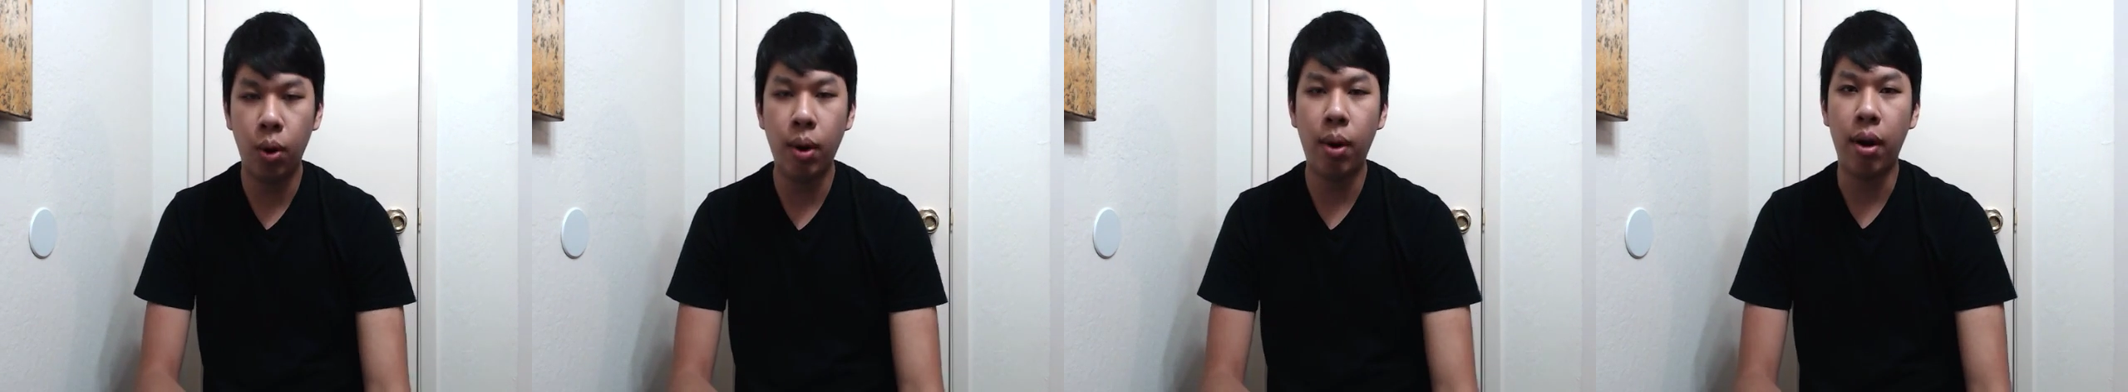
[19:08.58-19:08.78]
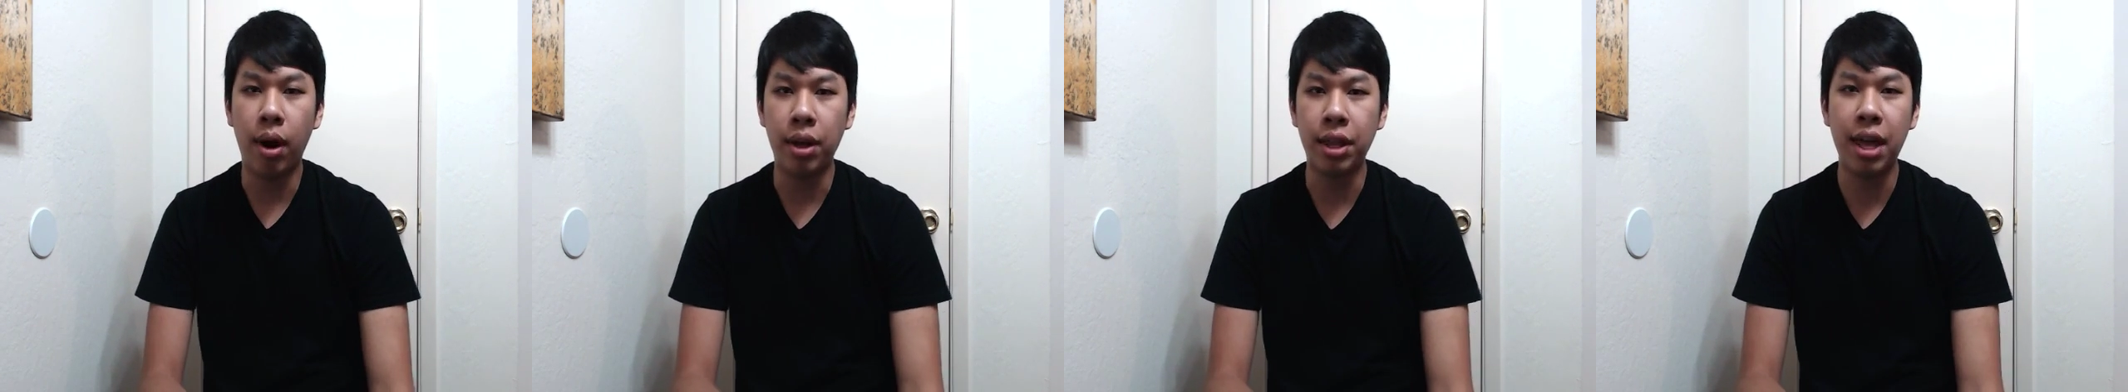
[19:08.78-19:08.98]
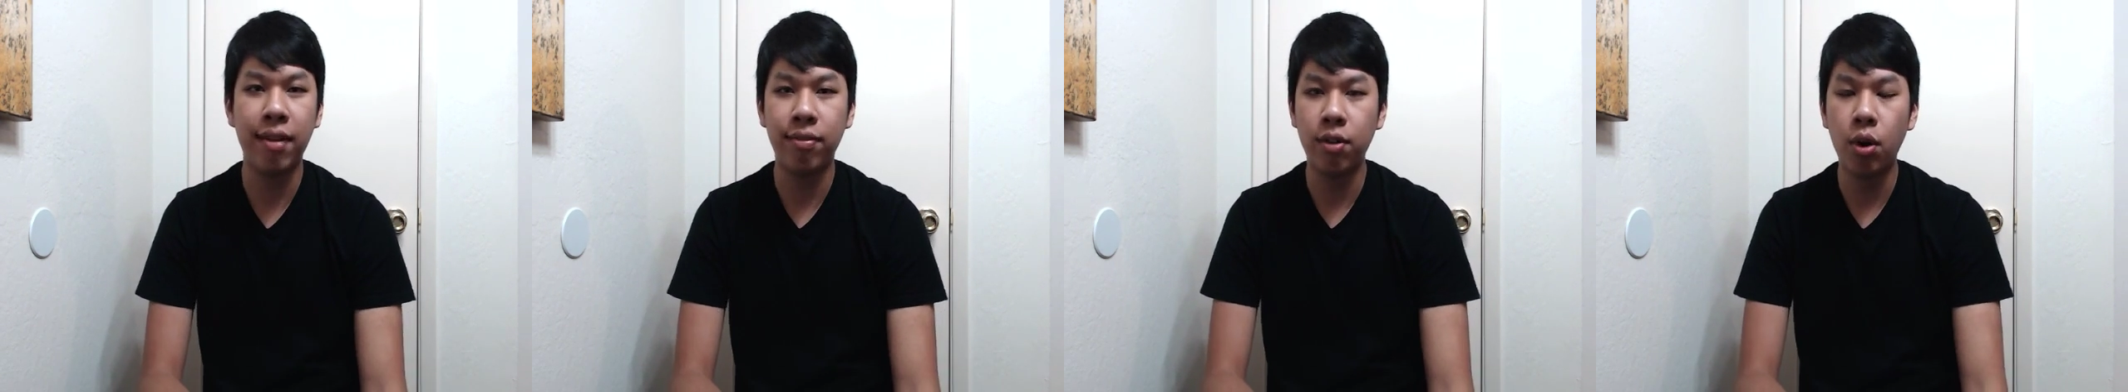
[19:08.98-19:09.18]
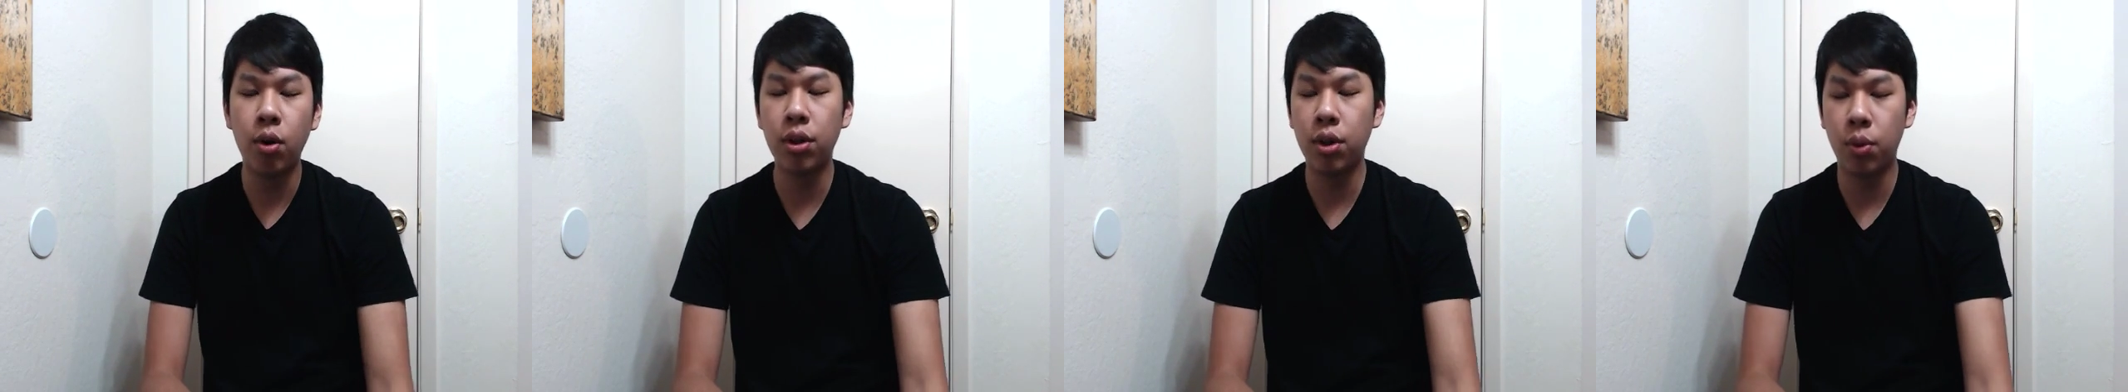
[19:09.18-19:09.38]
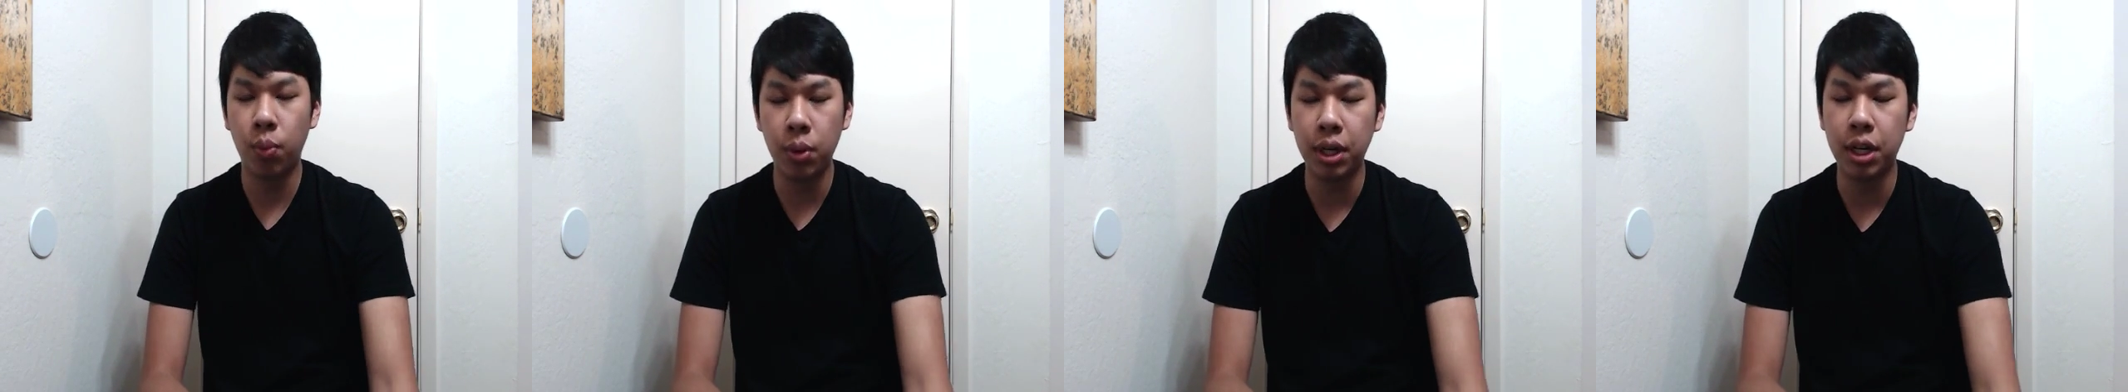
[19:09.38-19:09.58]
Right. They have no
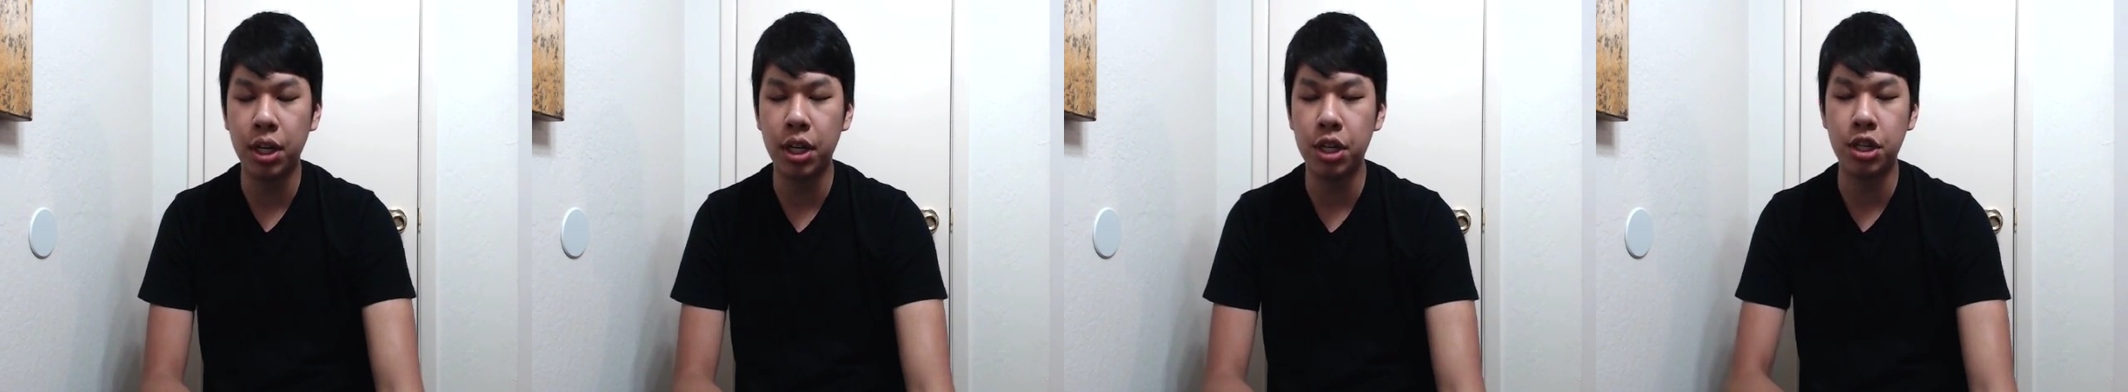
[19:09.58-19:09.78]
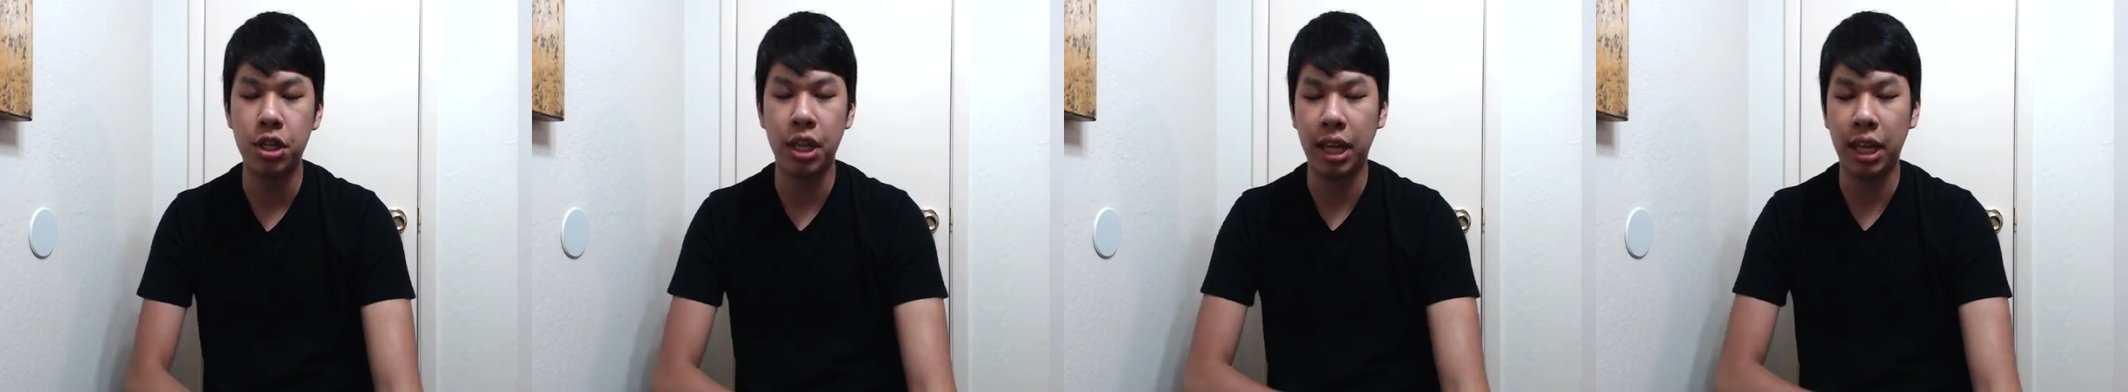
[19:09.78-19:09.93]
other win condition.